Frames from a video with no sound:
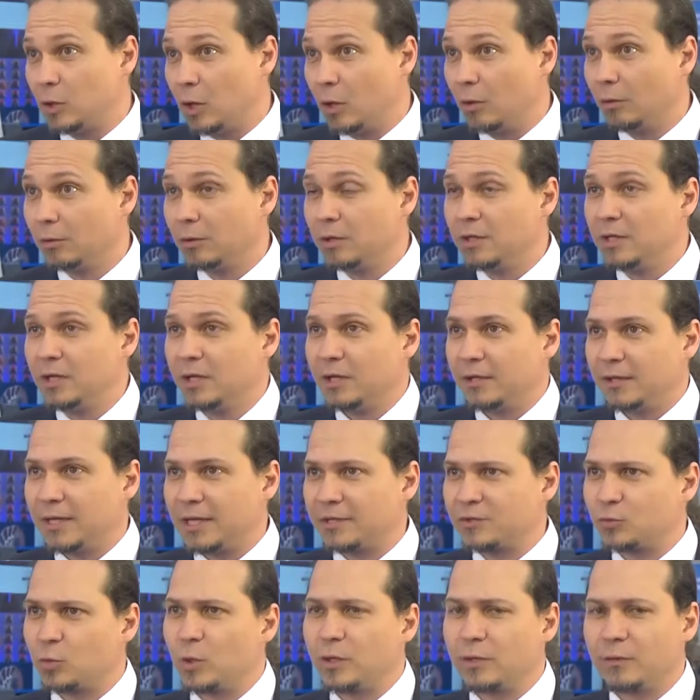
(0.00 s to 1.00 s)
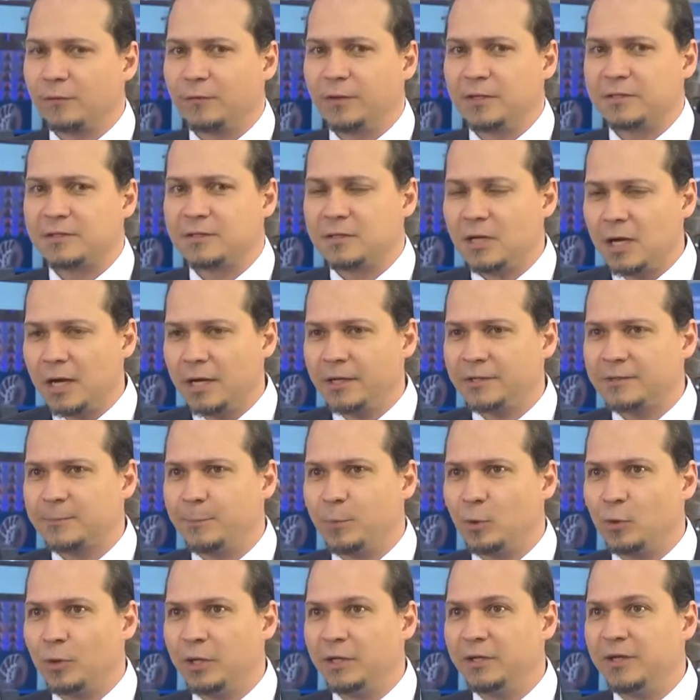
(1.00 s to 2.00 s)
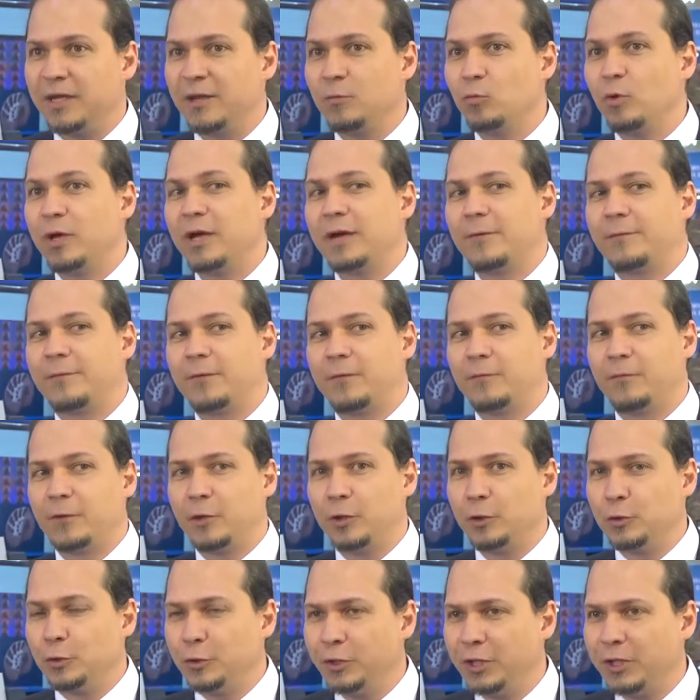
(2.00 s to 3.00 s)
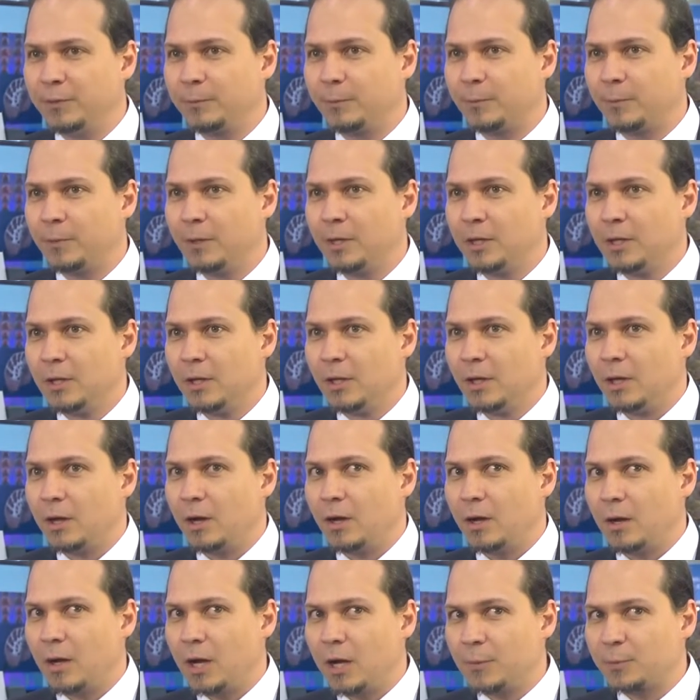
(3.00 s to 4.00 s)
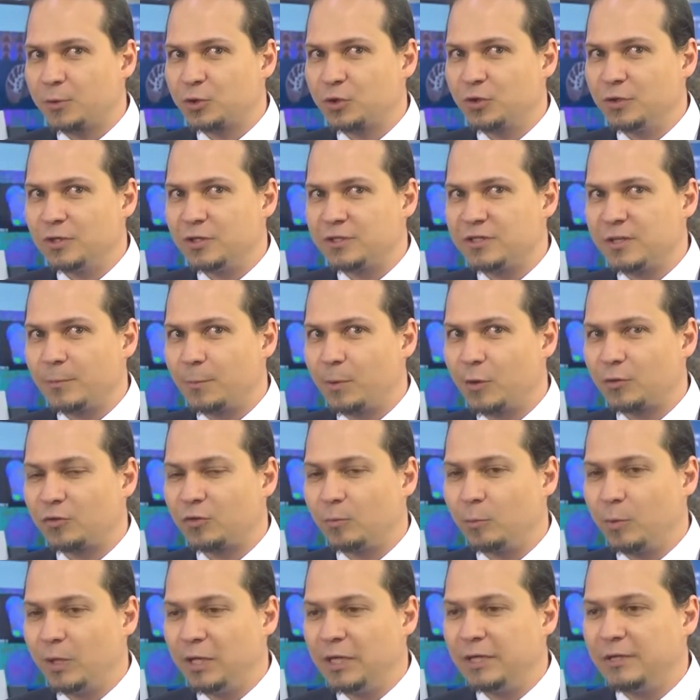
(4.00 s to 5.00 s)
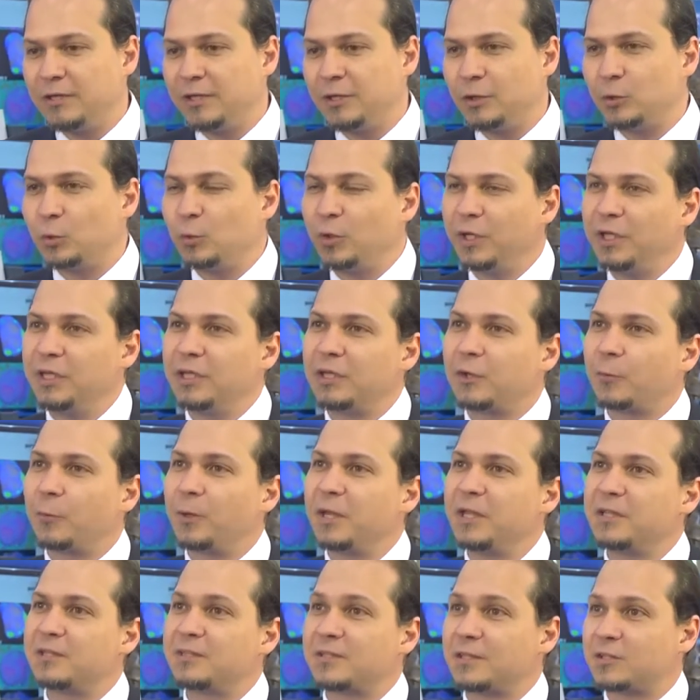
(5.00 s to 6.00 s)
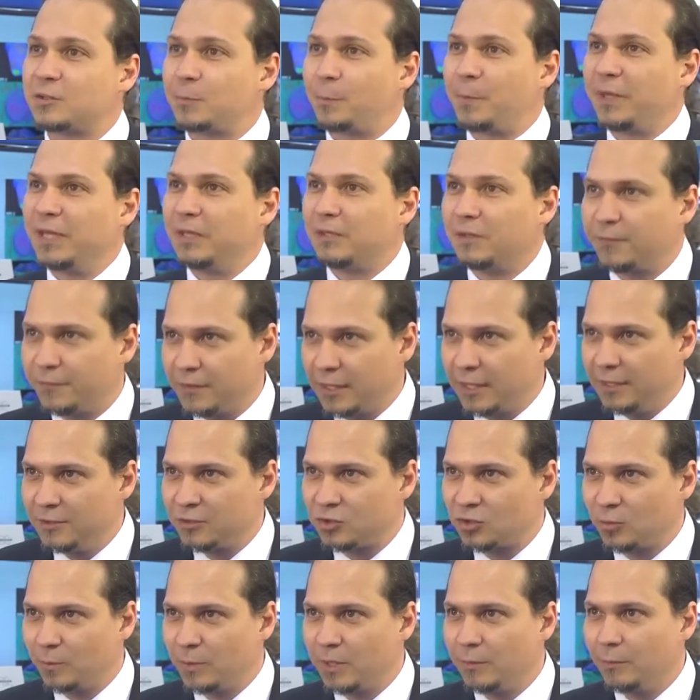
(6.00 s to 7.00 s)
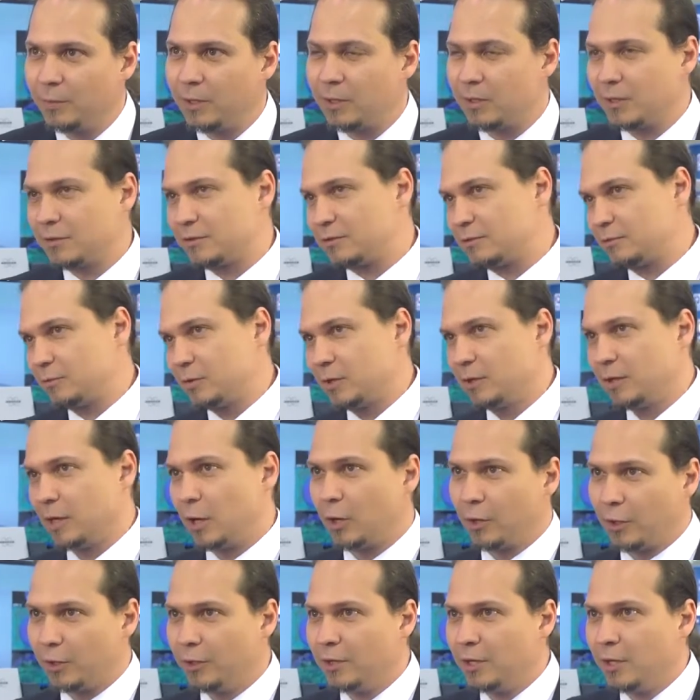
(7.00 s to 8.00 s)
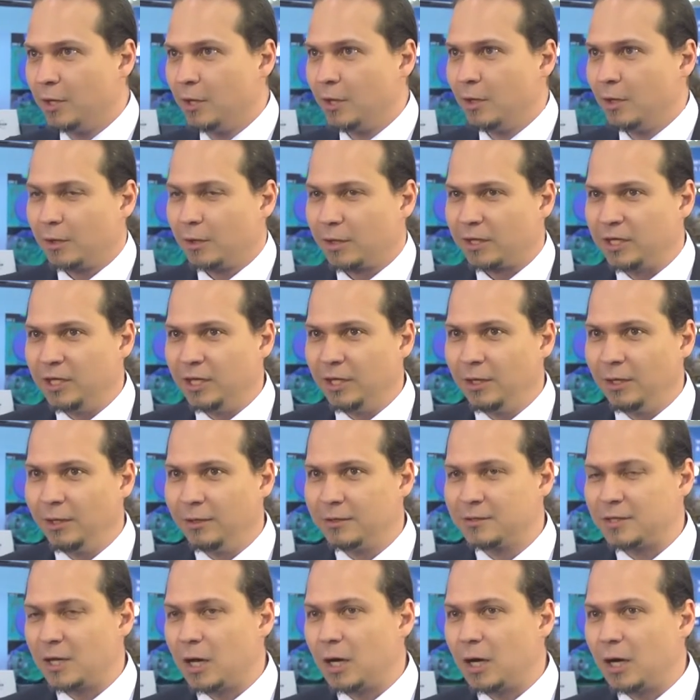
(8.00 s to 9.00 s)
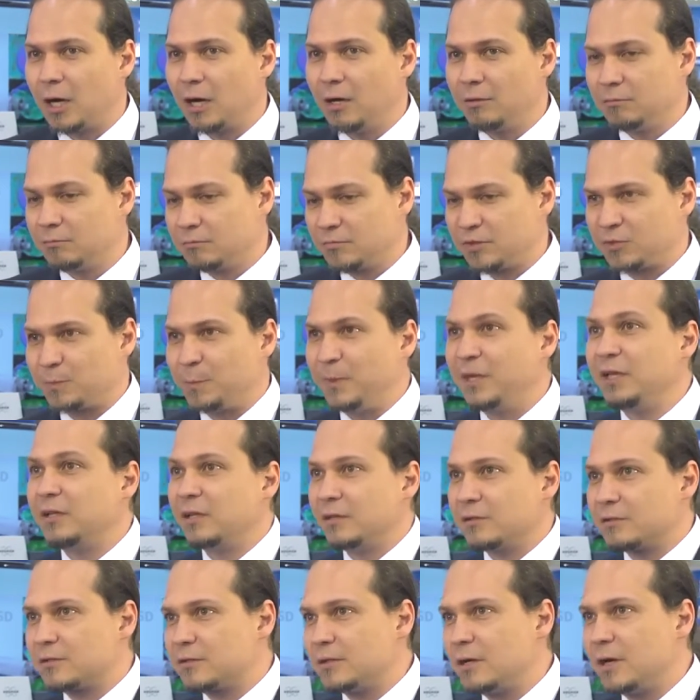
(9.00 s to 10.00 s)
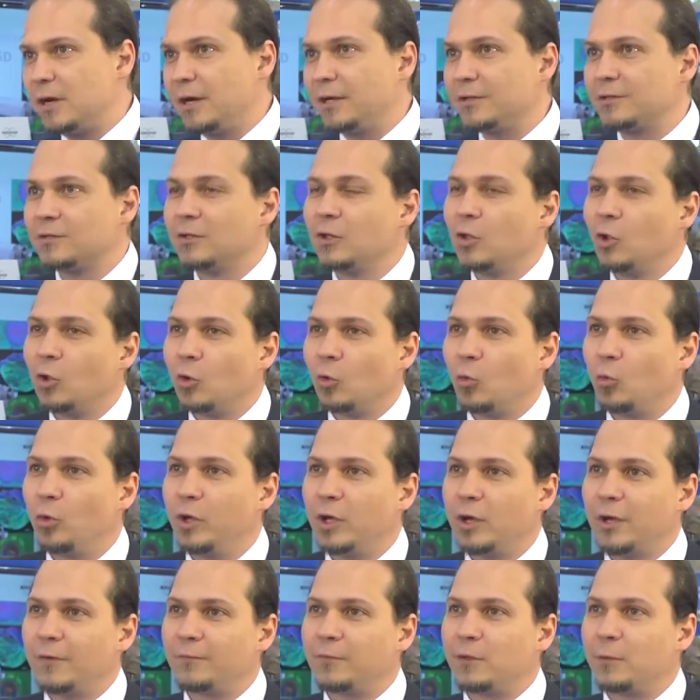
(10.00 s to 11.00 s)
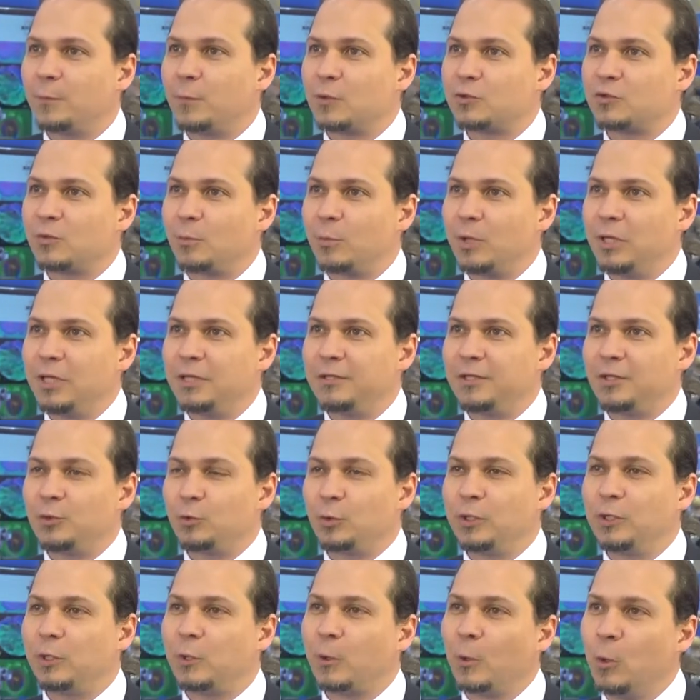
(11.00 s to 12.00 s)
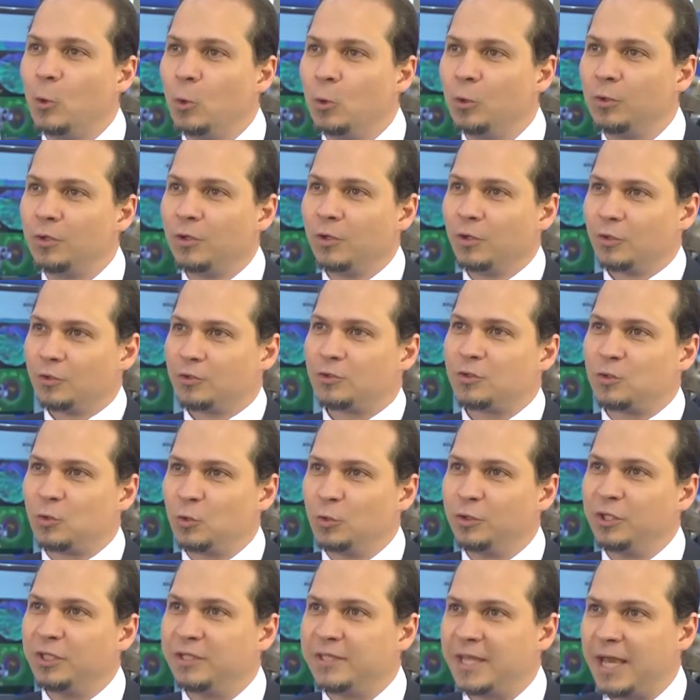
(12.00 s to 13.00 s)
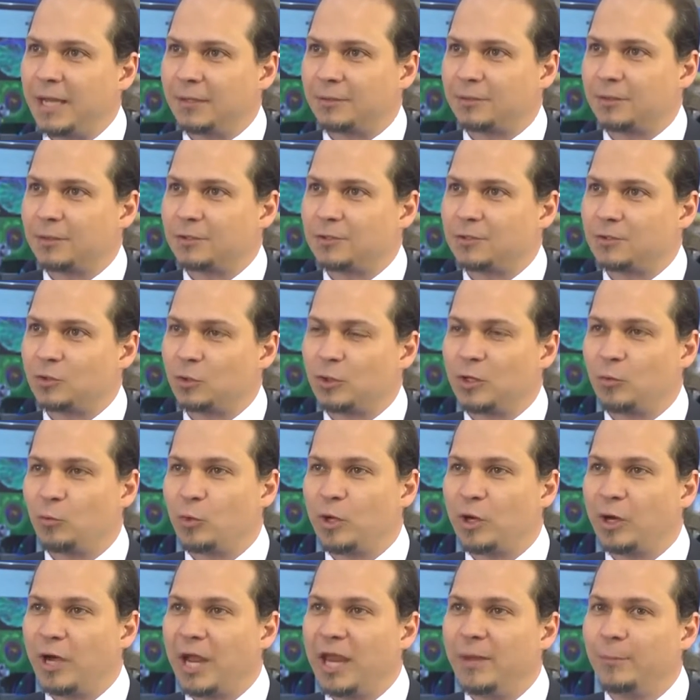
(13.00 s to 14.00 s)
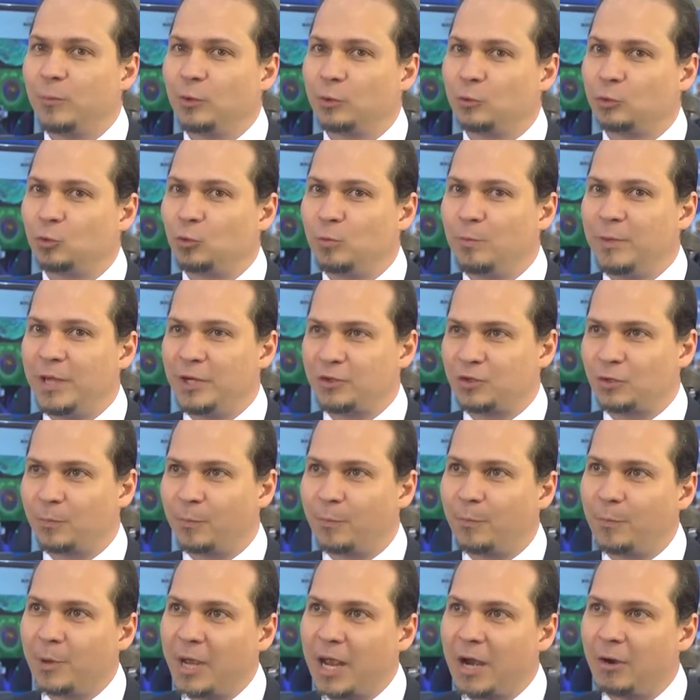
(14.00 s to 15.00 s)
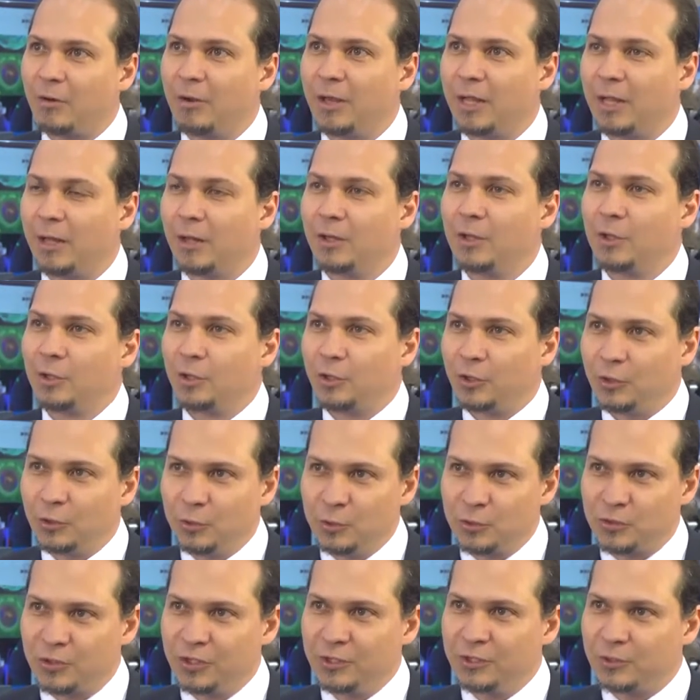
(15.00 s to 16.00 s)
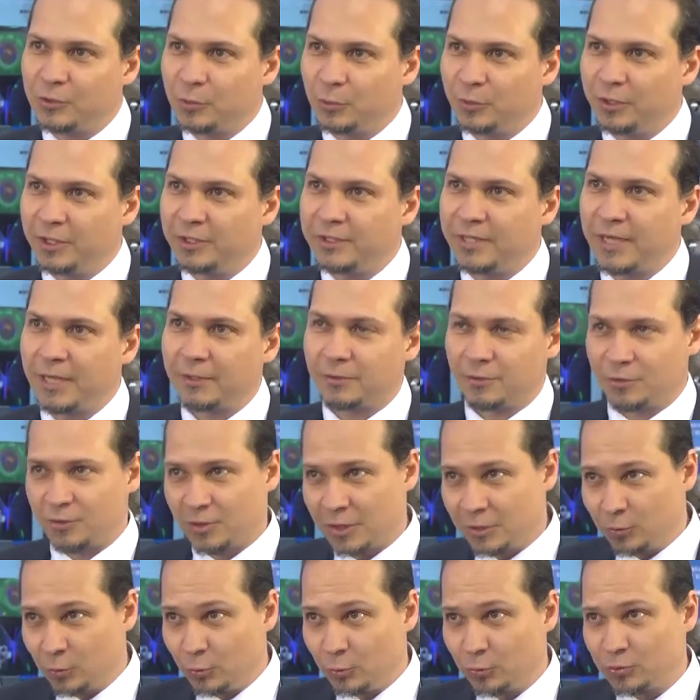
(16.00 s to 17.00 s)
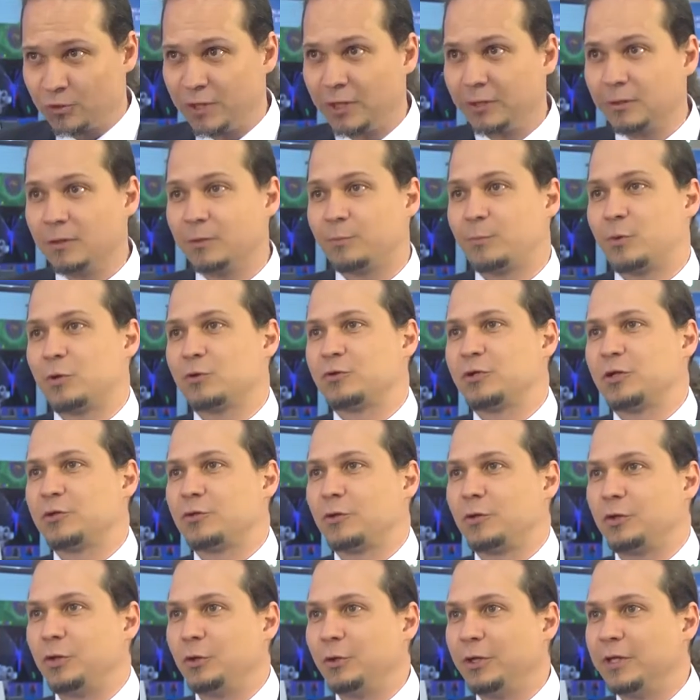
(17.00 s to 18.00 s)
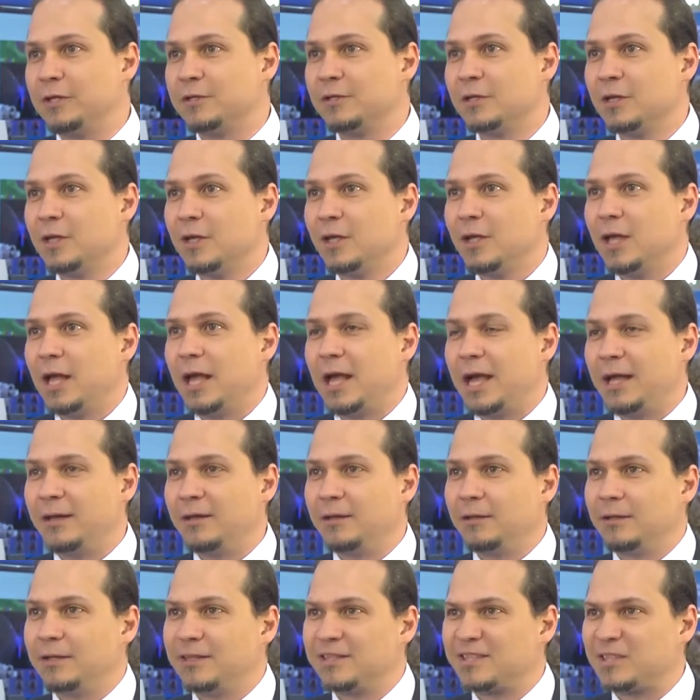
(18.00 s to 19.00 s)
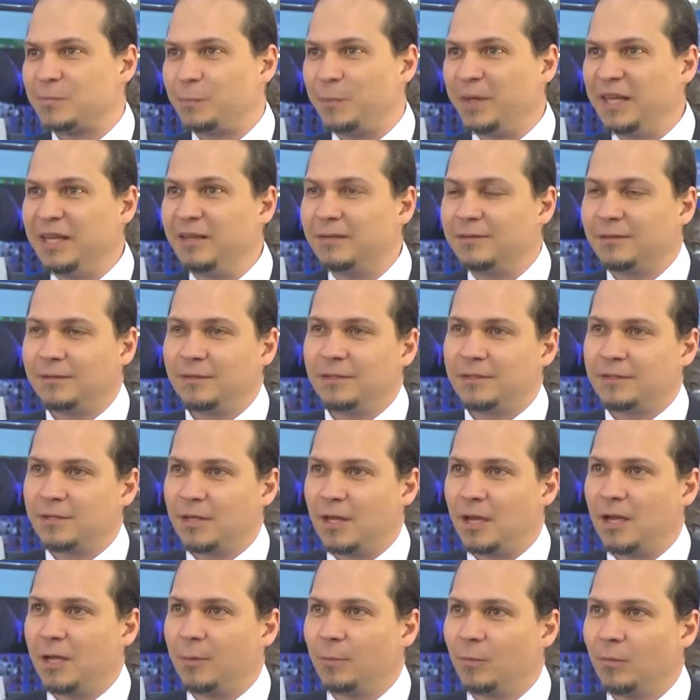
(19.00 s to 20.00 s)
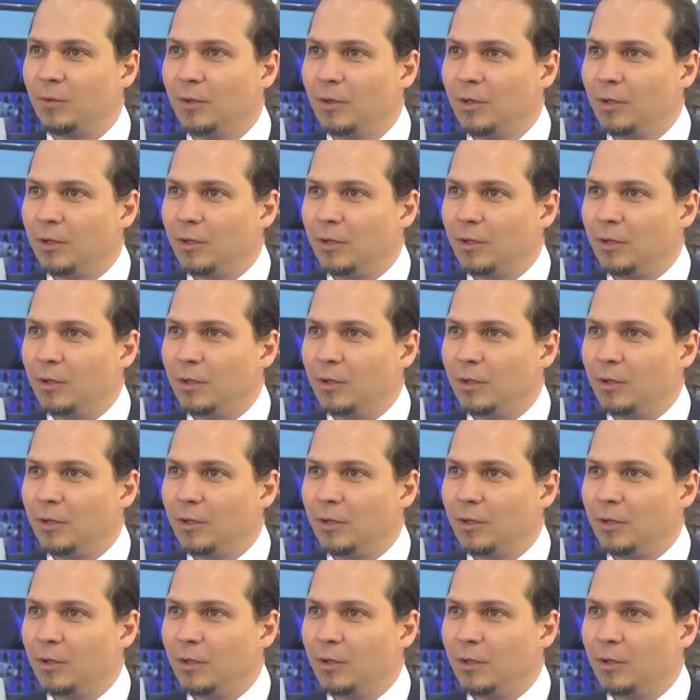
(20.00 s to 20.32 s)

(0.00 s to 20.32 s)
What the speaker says: long. That's one of the size point. Then we have a very unique option is the possibility to increase the speed of the instrument, because our keys are speed and size. We have the possibility to include two detectors so that we are able to measure parallel using two detectors and two signal processor units and speed the time